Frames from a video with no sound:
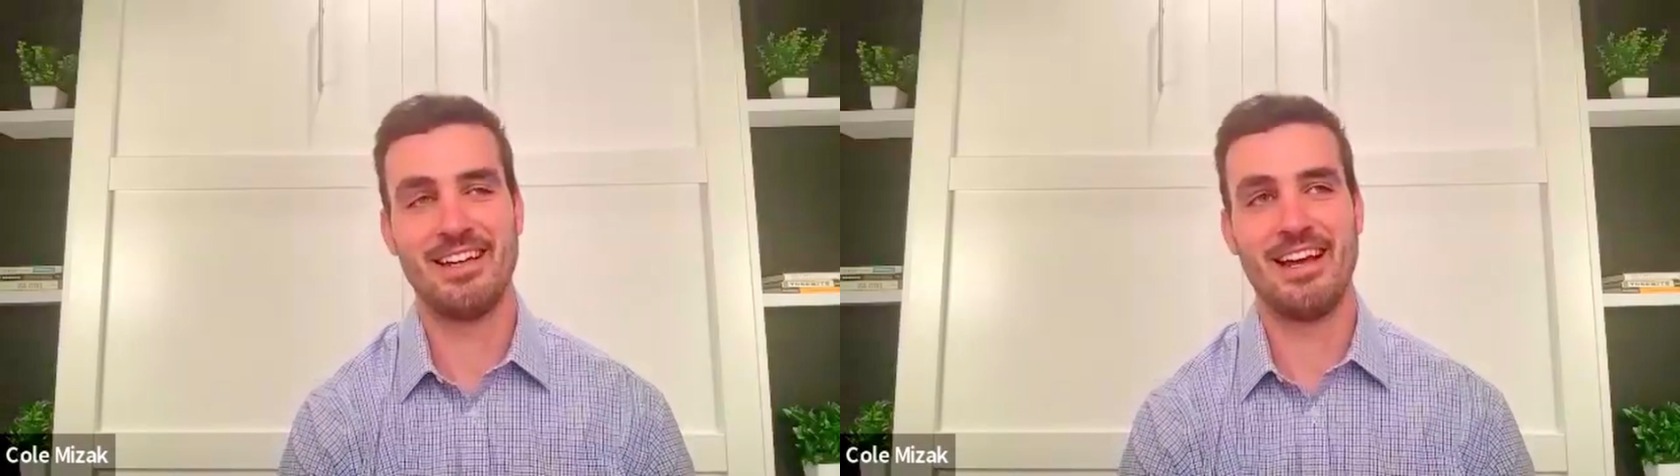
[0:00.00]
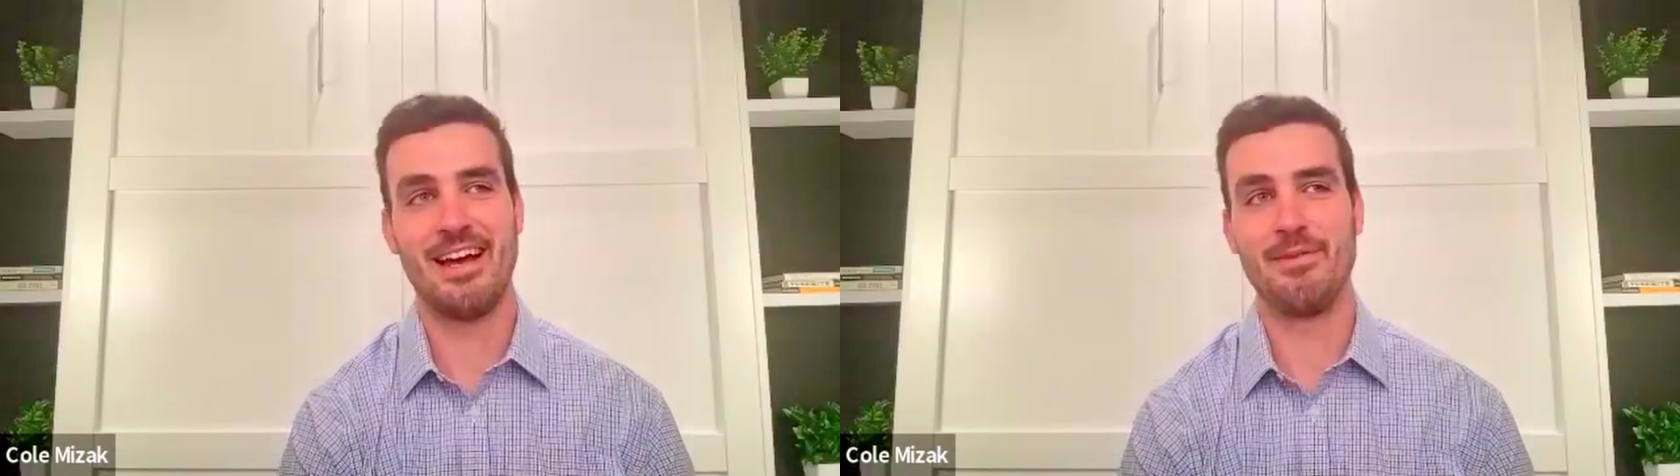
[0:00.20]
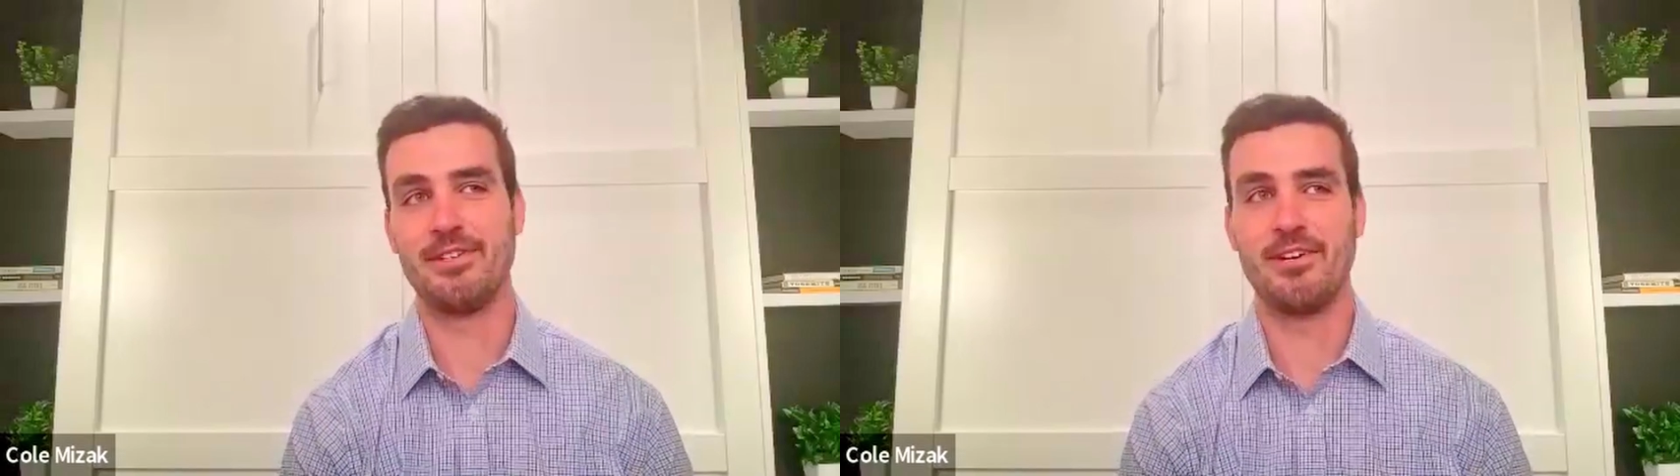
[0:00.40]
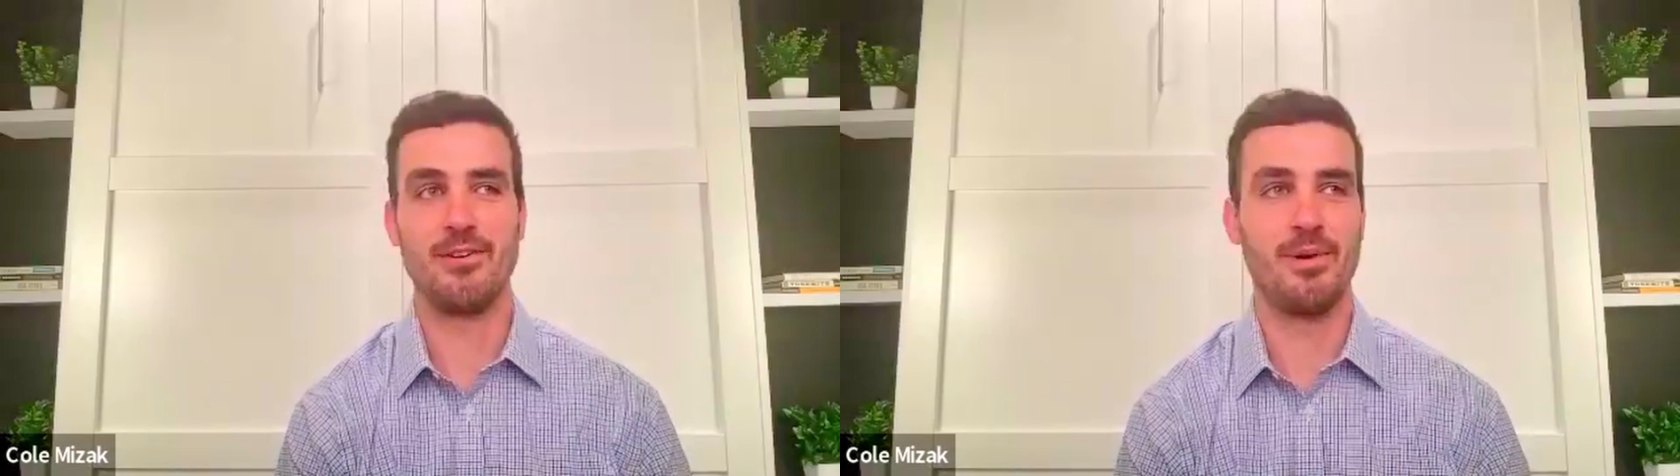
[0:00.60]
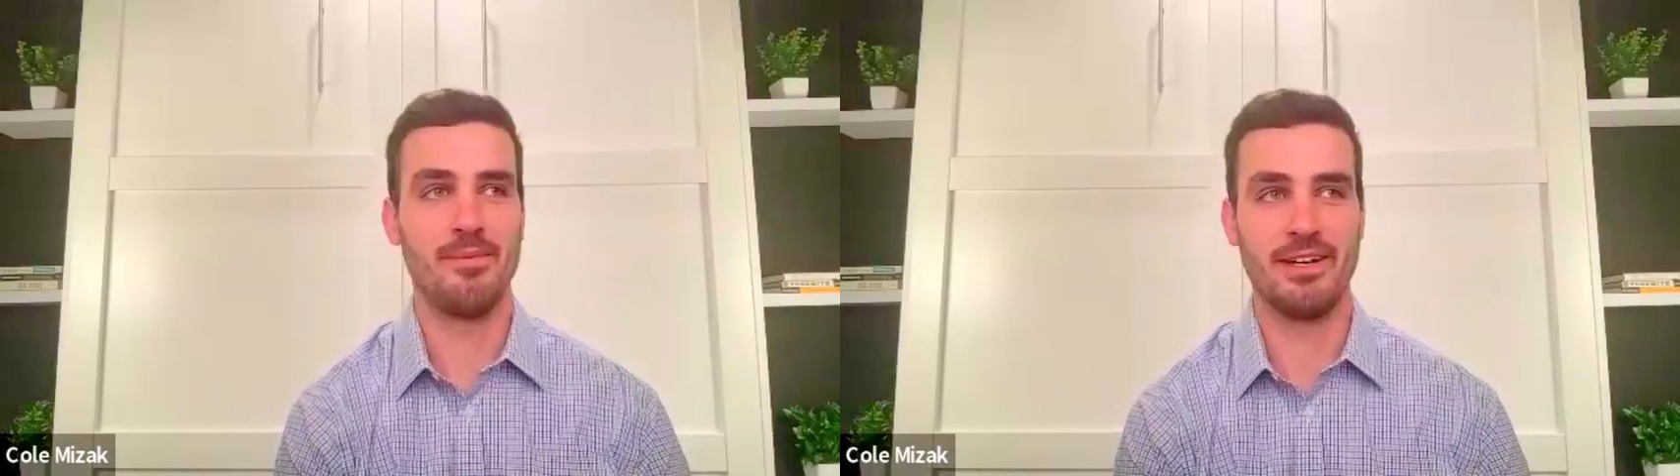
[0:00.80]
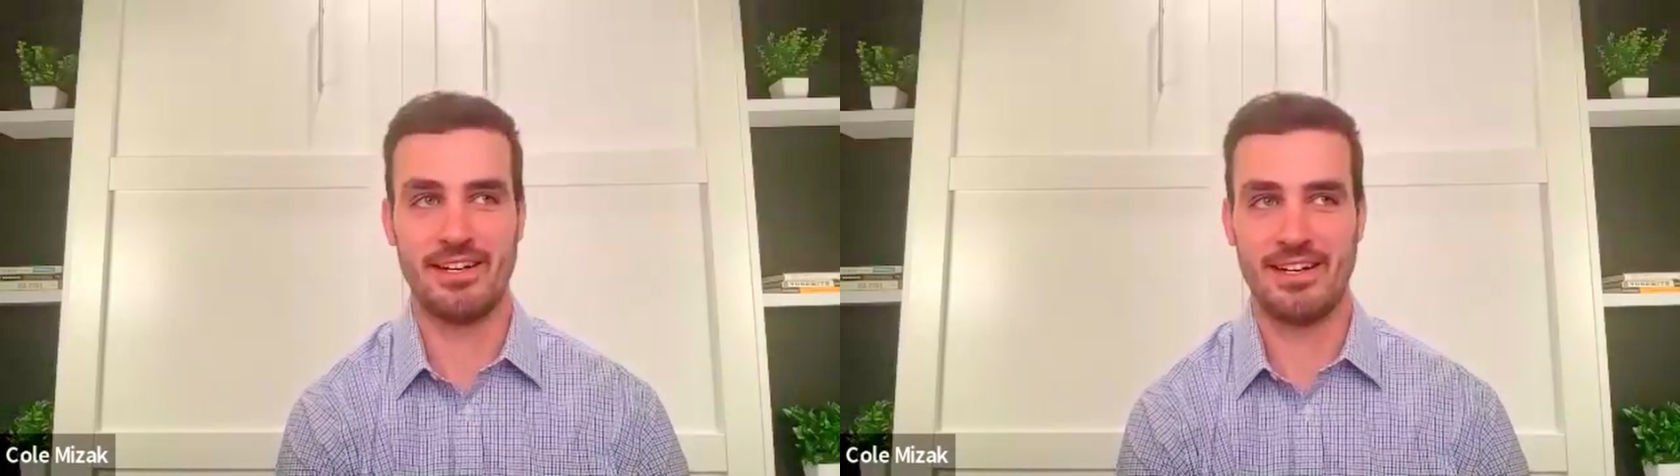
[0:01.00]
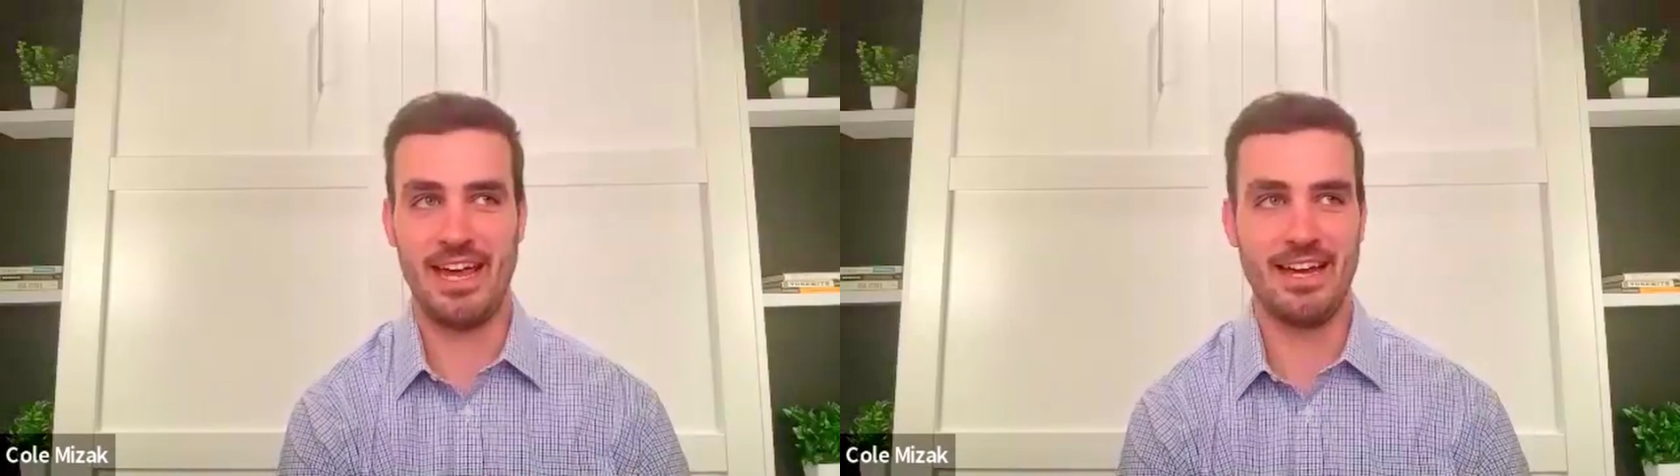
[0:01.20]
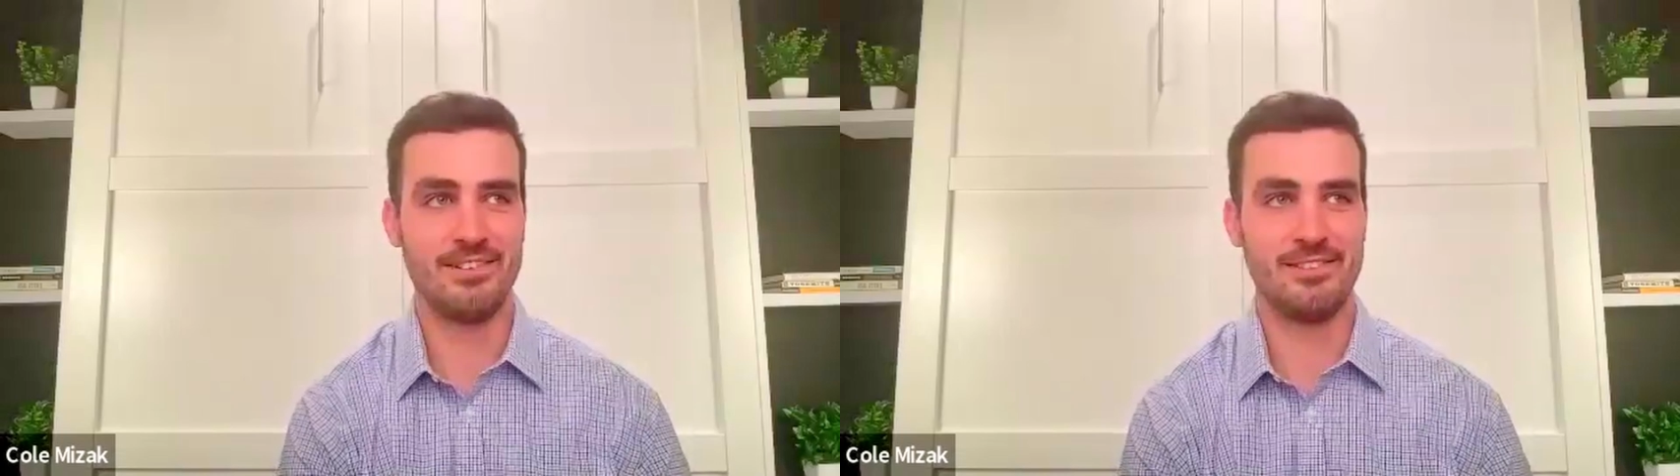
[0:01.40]
And the general public
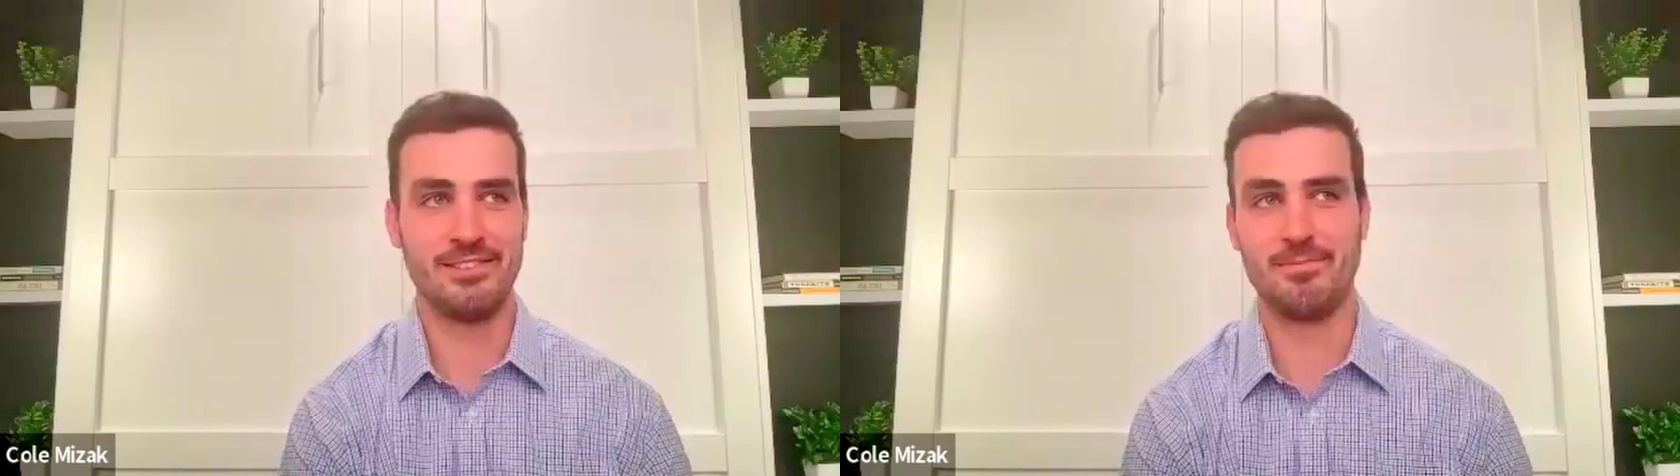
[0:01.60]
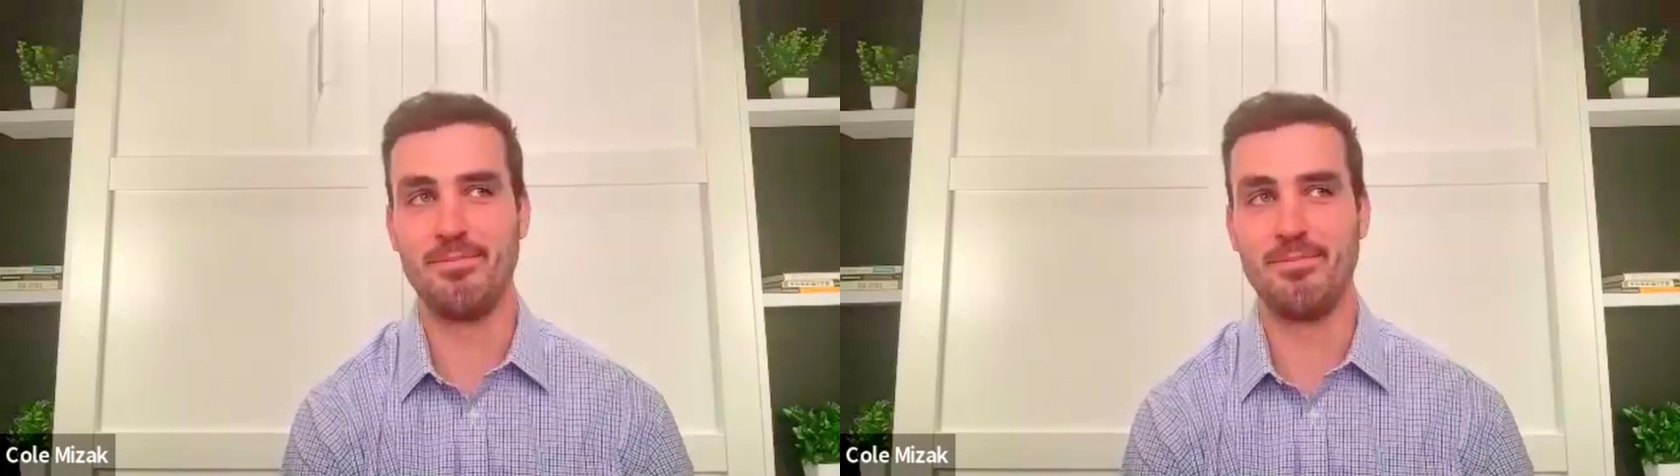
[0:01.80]
can't just